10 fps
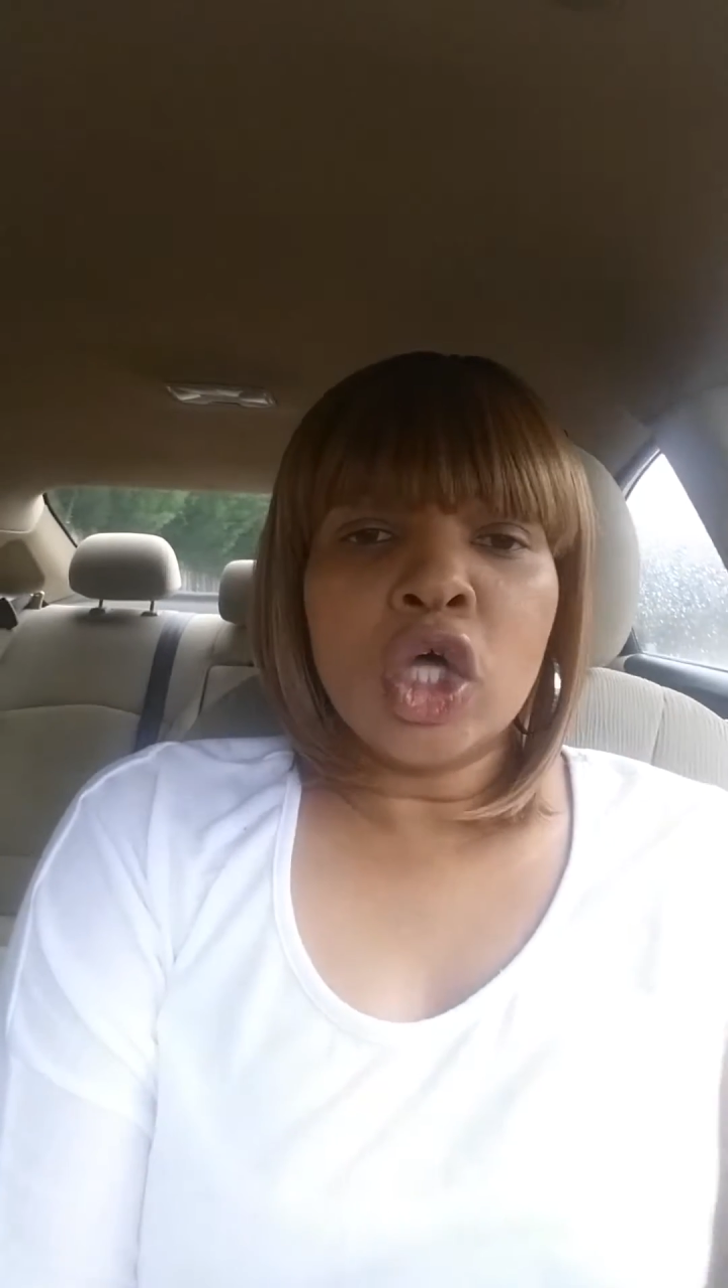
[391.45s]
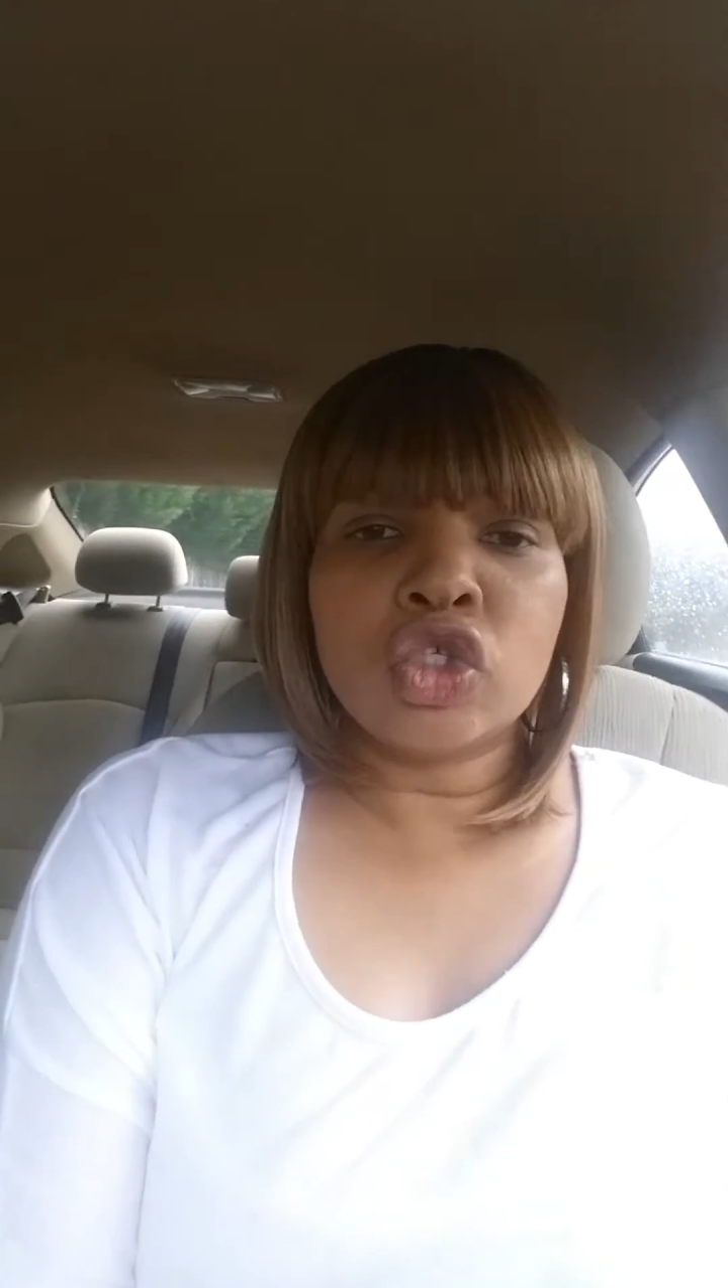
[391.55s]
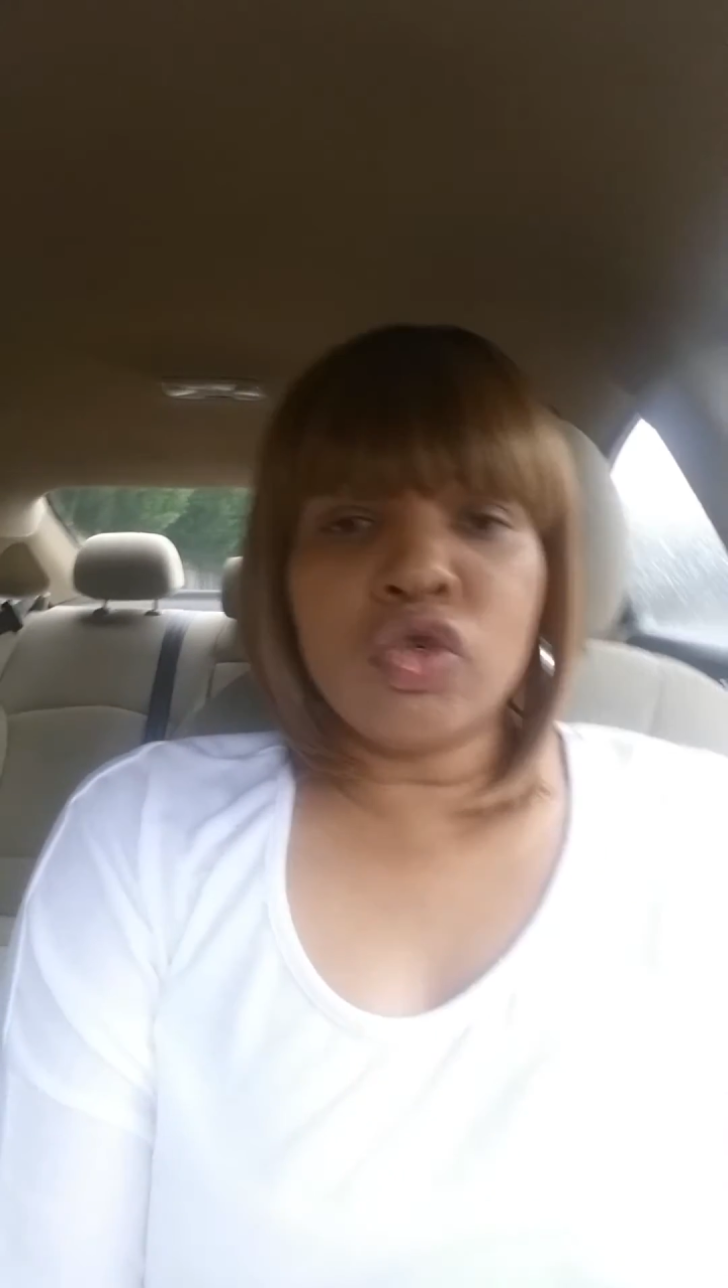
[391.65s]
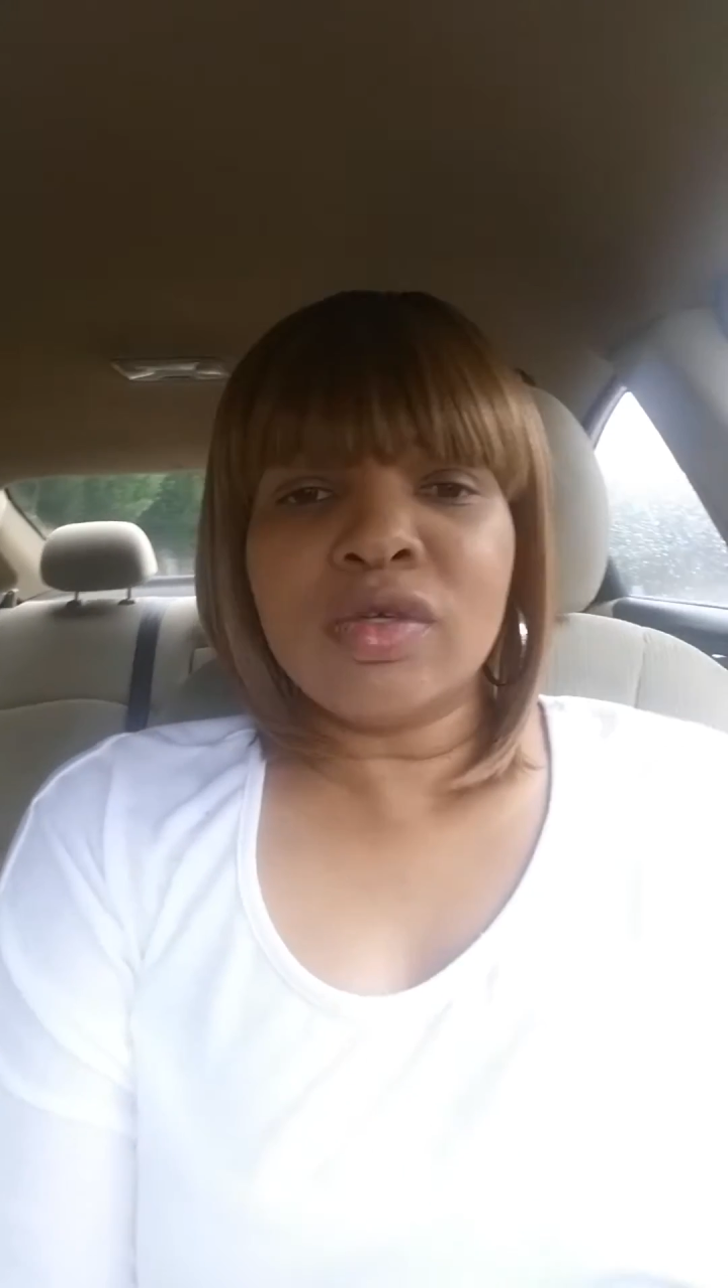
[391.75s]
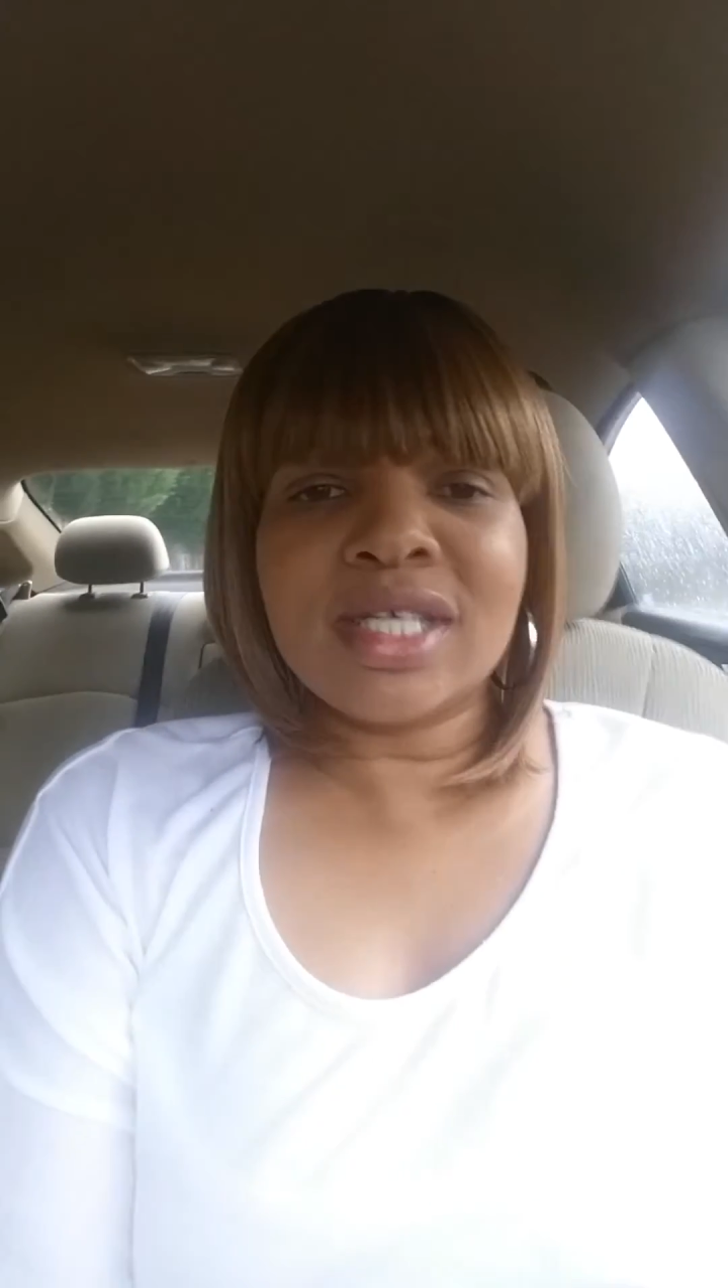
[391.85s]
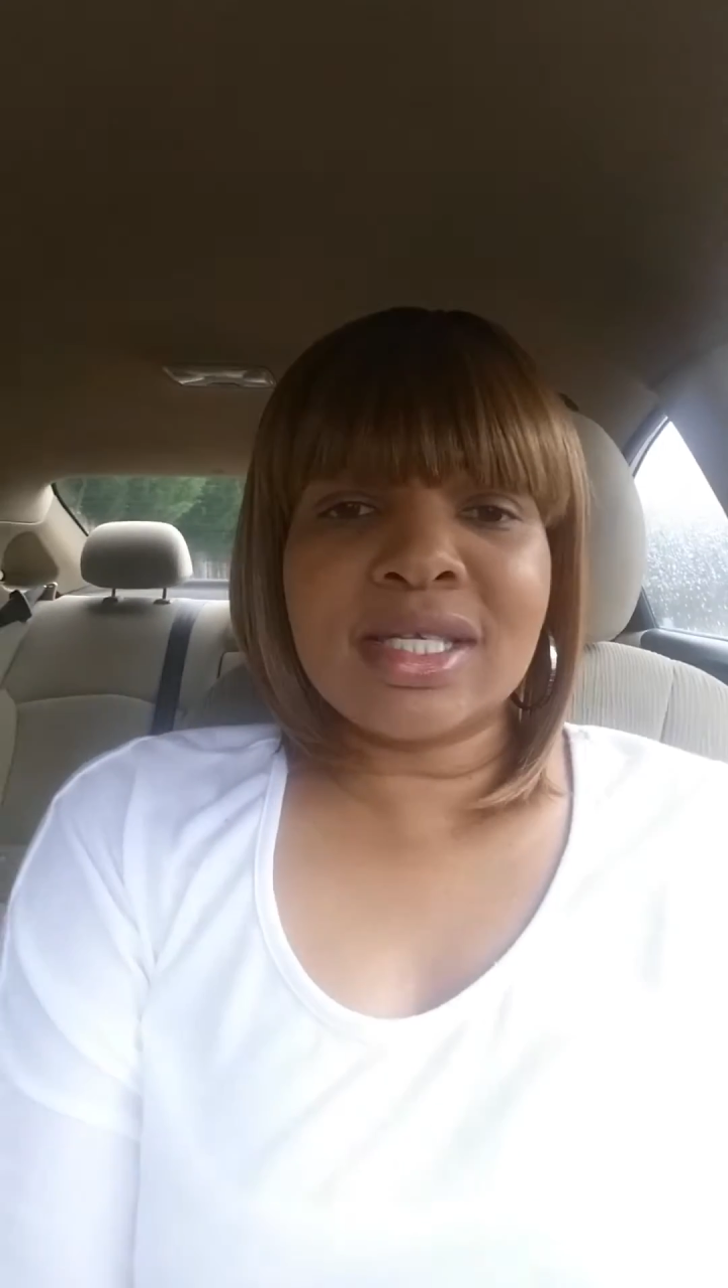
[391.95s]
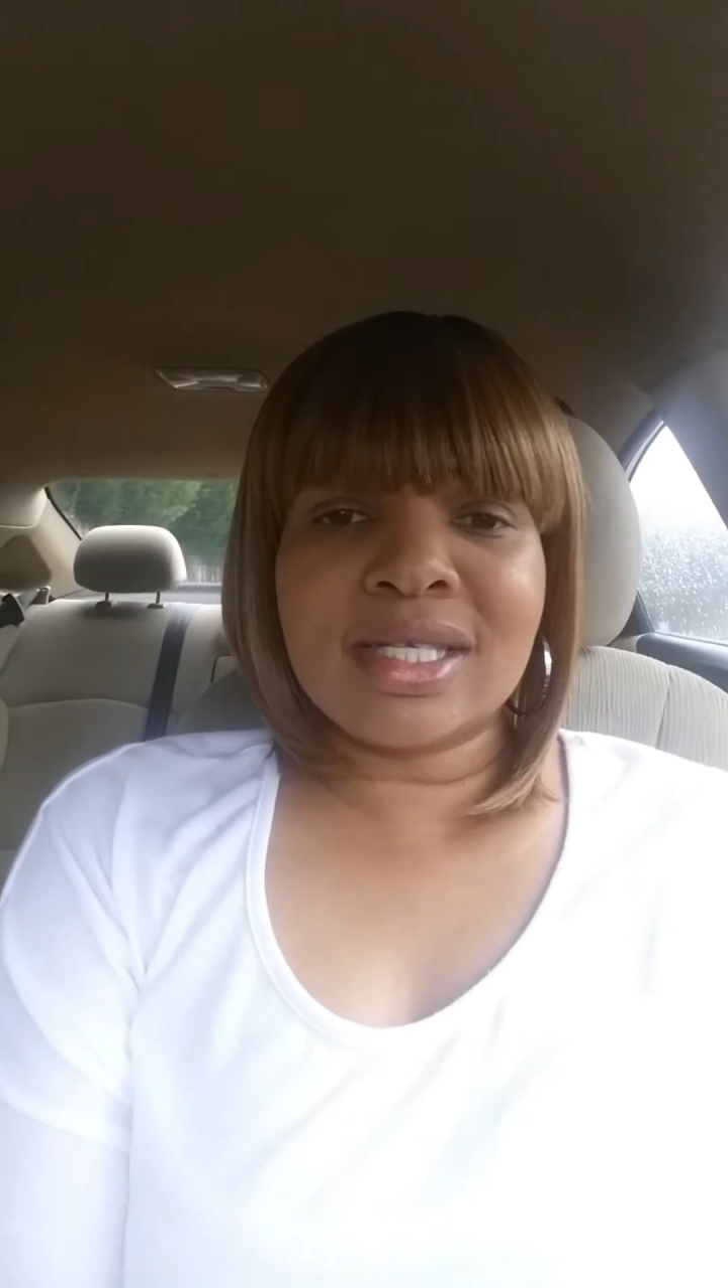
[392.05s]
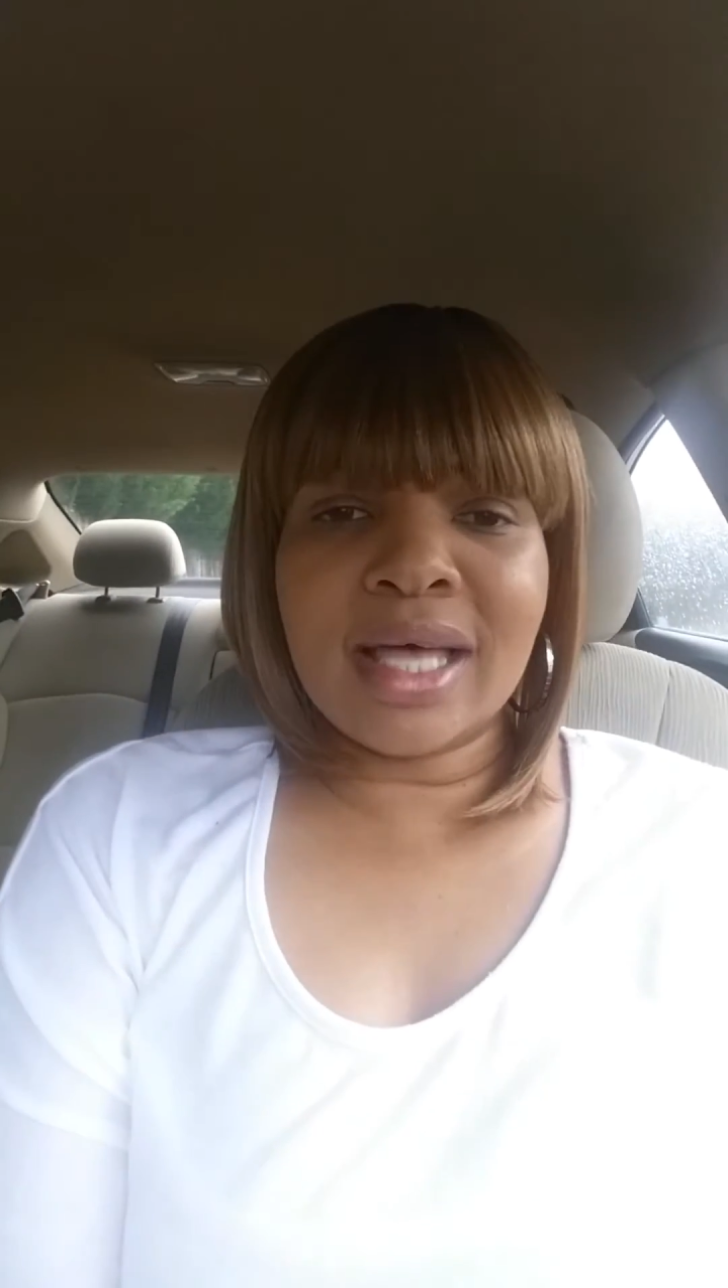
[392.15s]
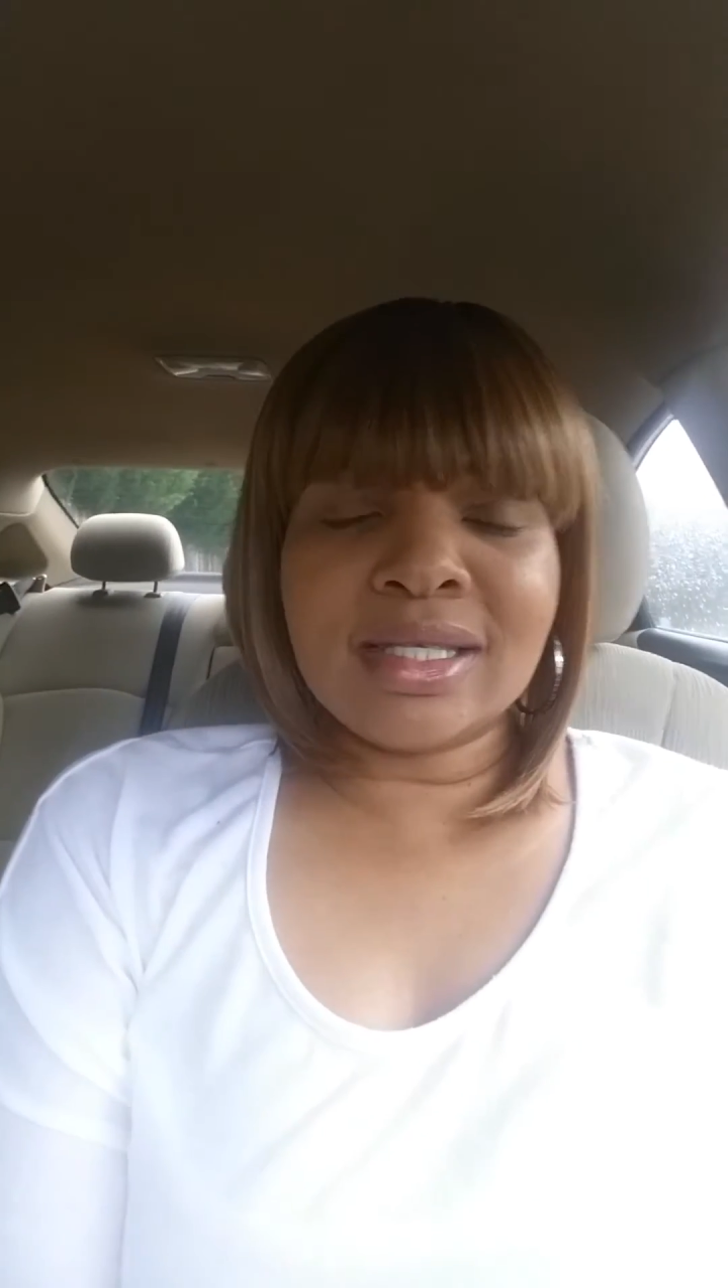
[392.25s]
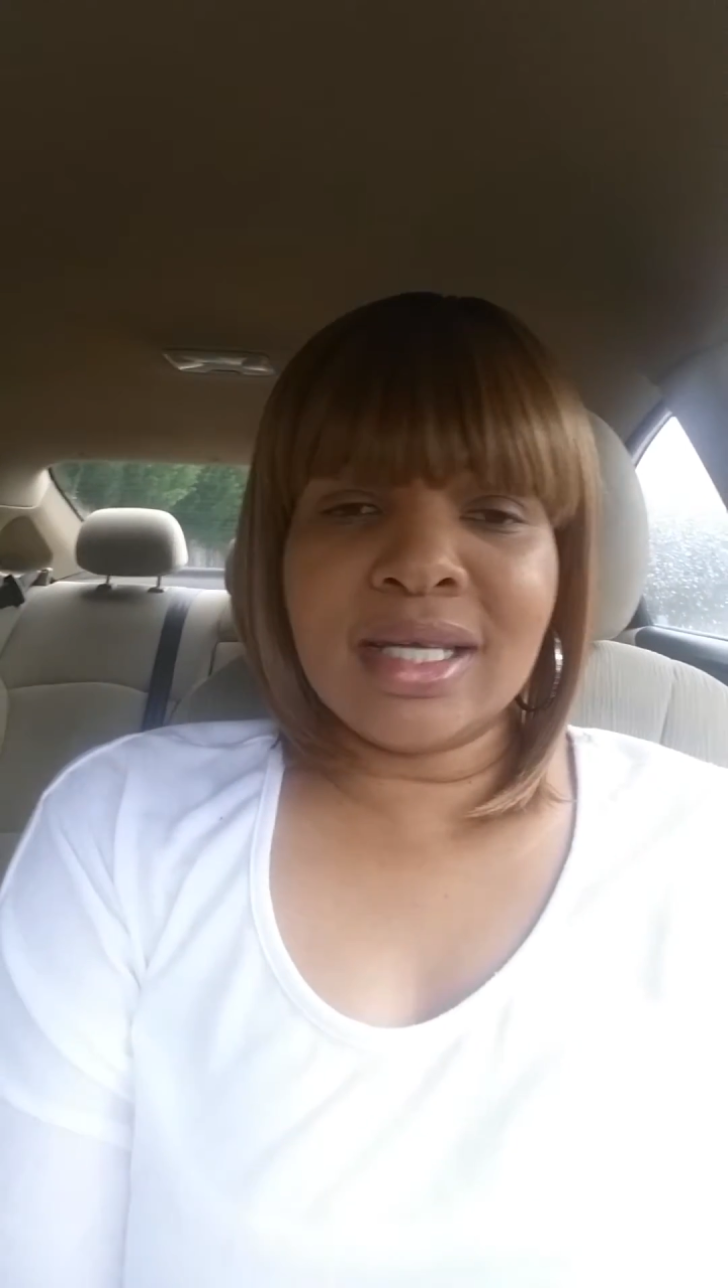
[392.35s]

True success